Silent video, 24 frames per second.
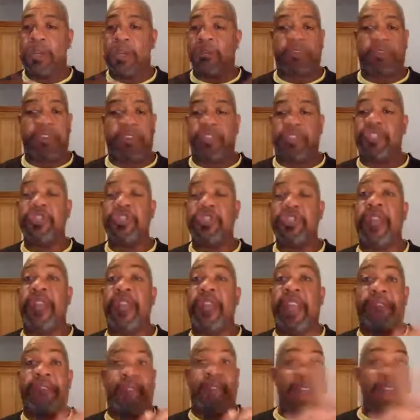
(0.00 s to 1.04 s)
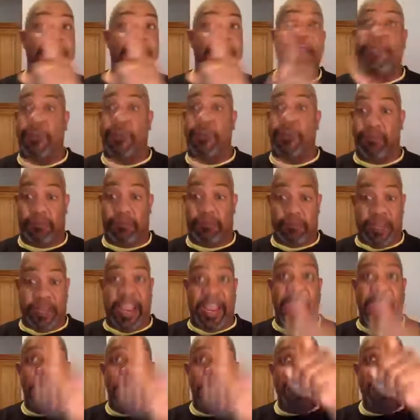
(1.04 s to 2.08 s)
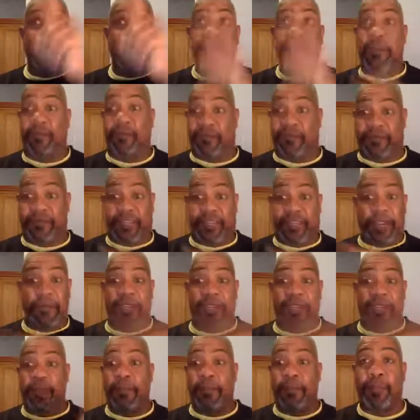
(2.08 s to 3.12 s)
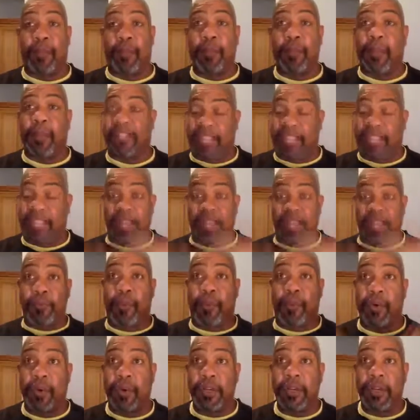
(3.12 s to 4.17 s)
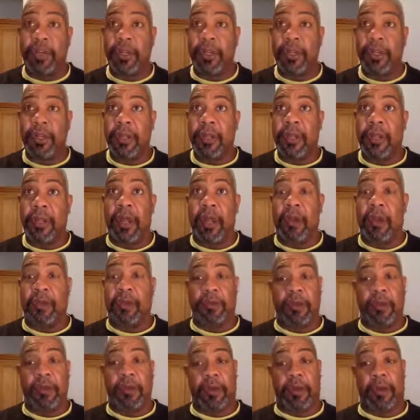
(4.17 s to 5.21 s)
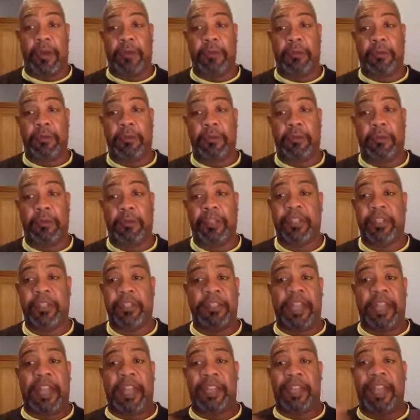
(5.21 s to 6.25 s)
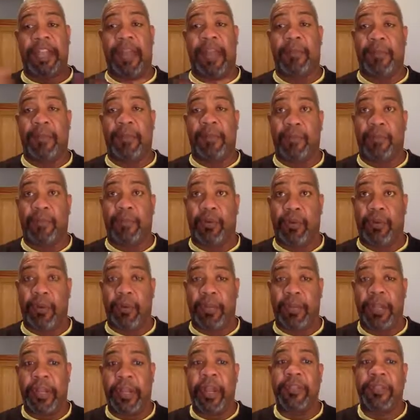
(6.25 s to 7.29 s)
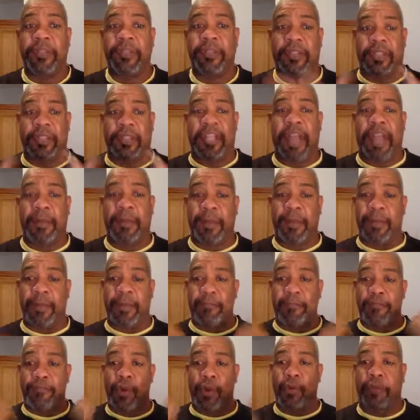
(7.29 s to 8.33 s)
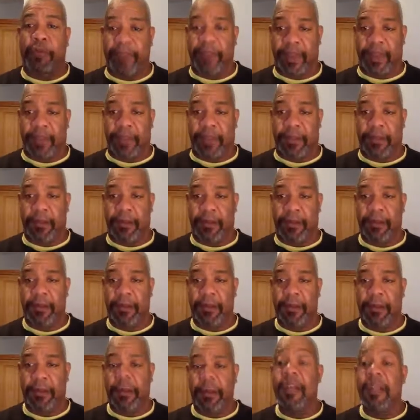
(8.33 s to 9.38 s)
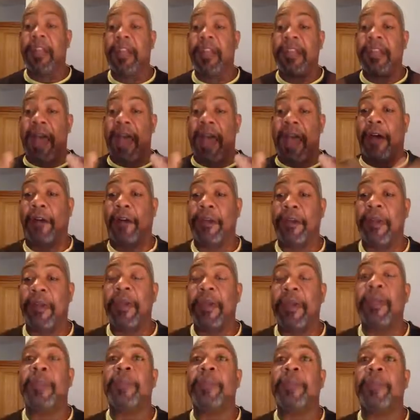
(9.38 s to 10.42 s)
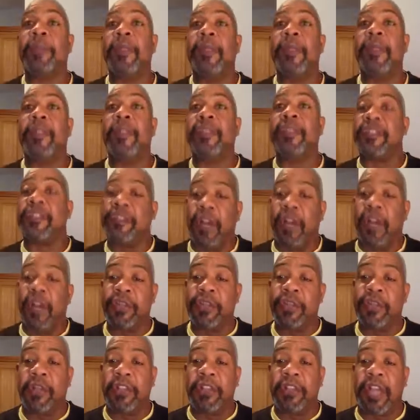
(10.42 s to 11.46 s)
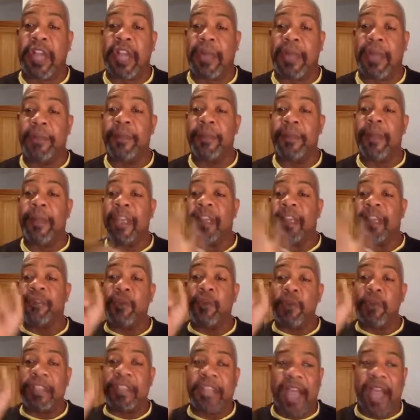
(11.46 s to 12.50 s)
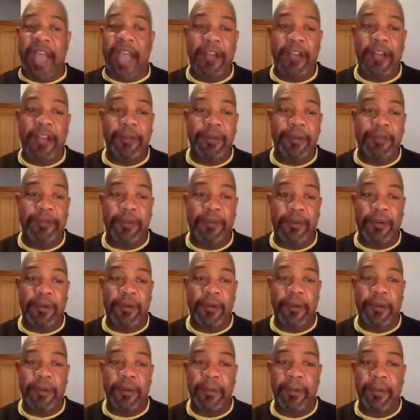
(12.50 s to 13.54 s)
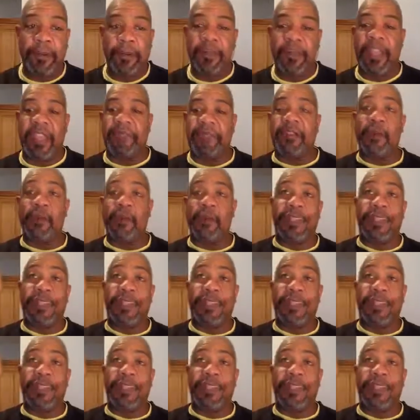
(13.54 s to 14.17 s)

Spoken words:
If any of you tell me you're bored, say you're bored, oh no. This is not a time to be bored. This is a time to be motivated. Now, this is also a time, if you were tired before, this